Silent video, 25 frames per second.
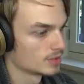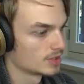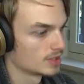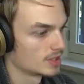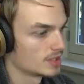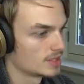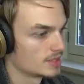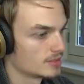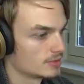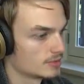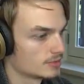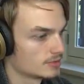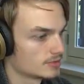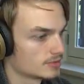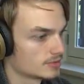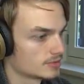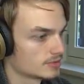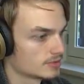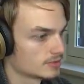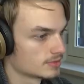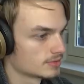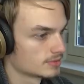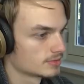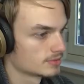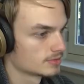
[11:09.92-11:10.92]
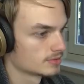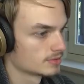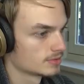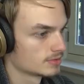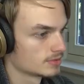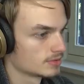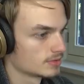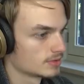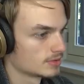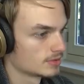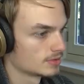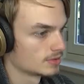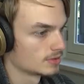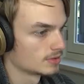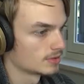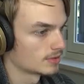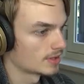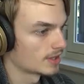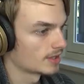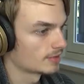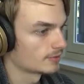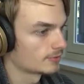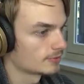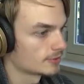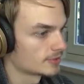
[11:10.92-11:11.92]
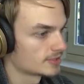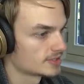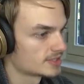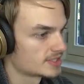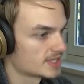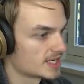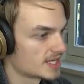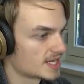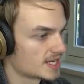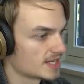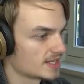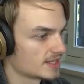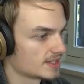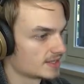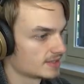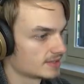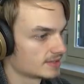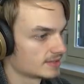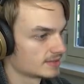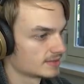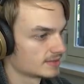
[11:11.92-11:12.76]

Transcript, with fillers: Reload. Look out for the tank.